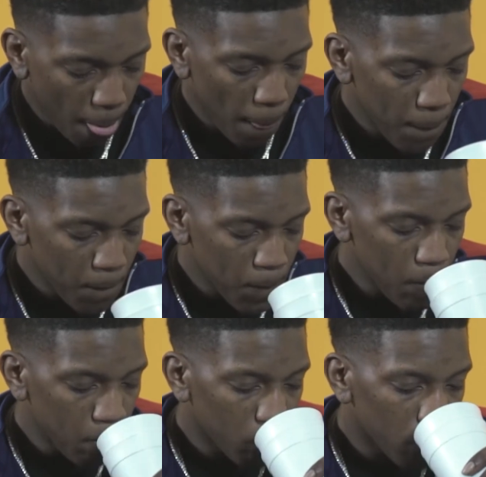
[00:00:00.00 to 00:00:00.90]
you do?
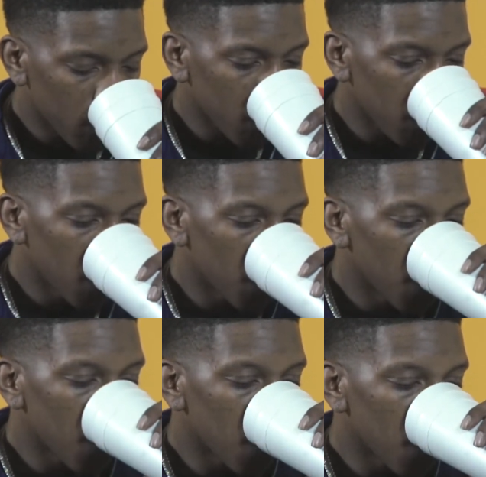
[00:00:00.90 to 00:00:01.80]
How long, how, how much
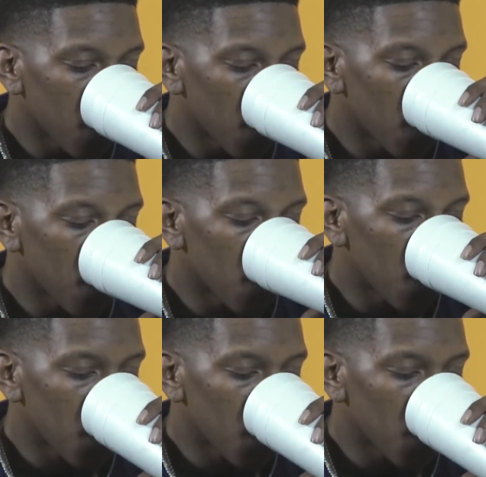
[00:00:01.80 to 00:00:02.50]
time did you do?